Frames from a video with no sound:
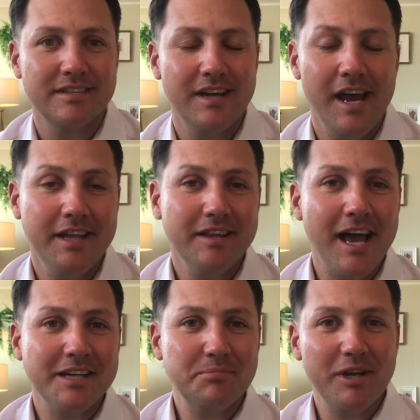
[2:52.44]
And
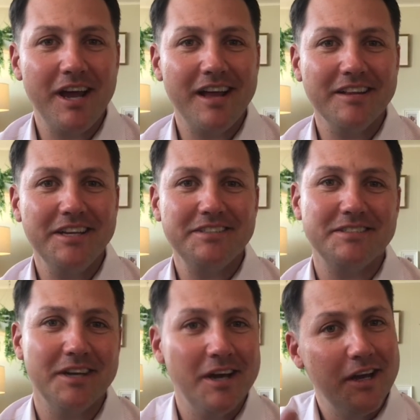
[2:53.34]
last but not least,
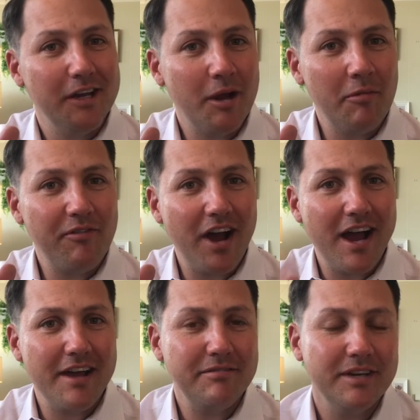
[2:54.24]
number
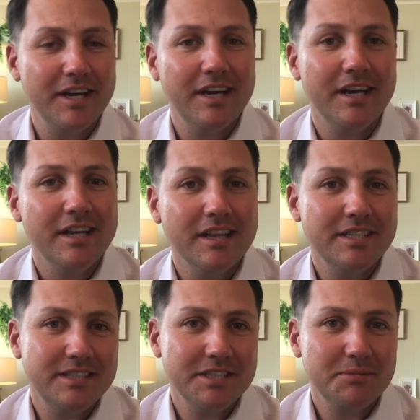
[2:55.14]
5,
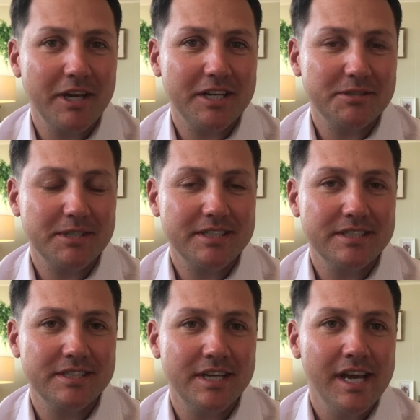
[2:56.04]
listings management.
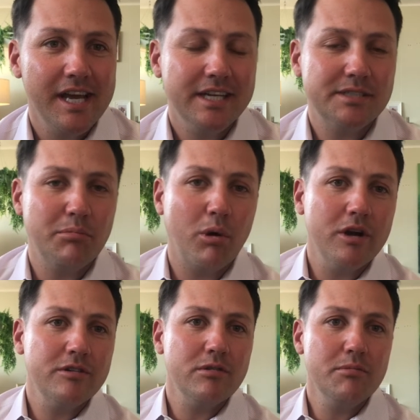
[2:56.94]
It's
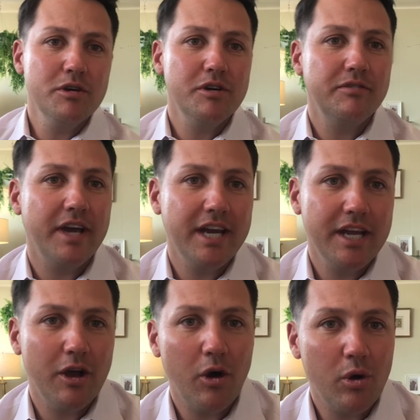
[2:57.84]
important to remove any
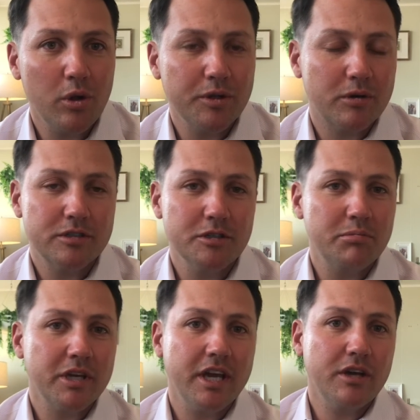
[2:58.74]
old or
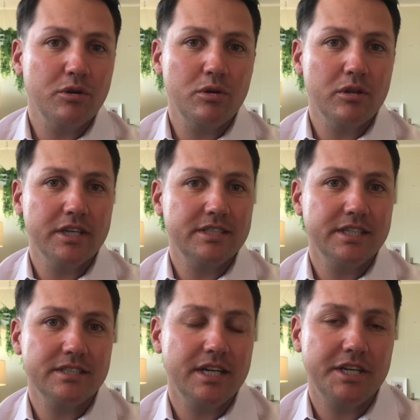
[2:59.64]
duplicate Google
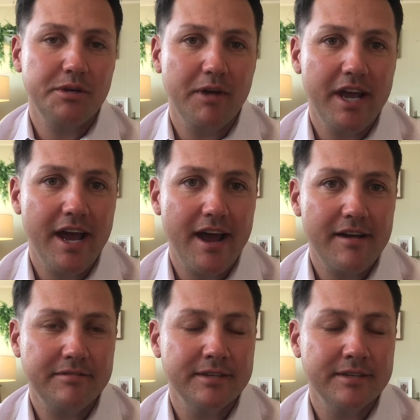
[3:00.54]
listings that you may have.